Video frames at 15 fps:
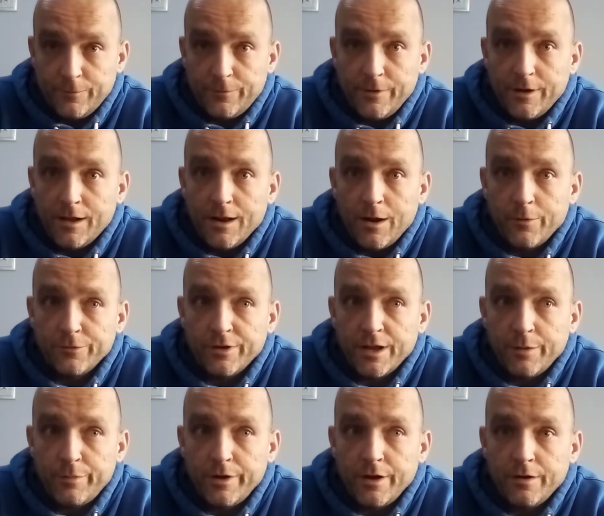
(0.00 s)
thinking I was going
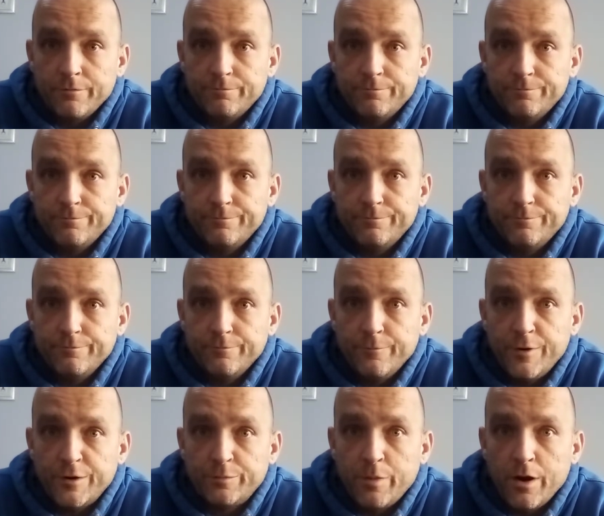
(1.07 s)
to be a
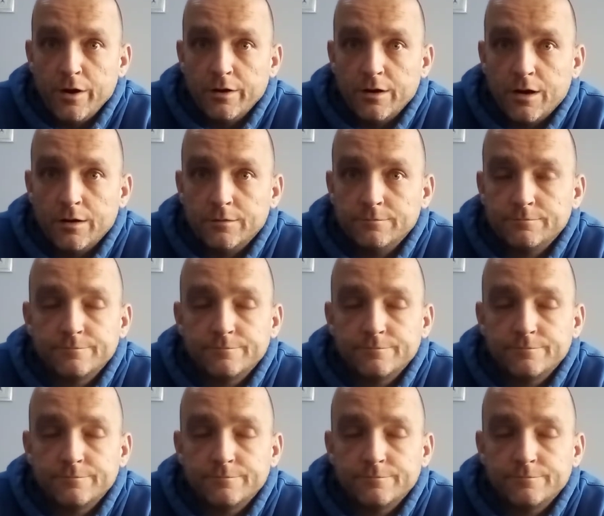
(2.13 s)
rich burglar.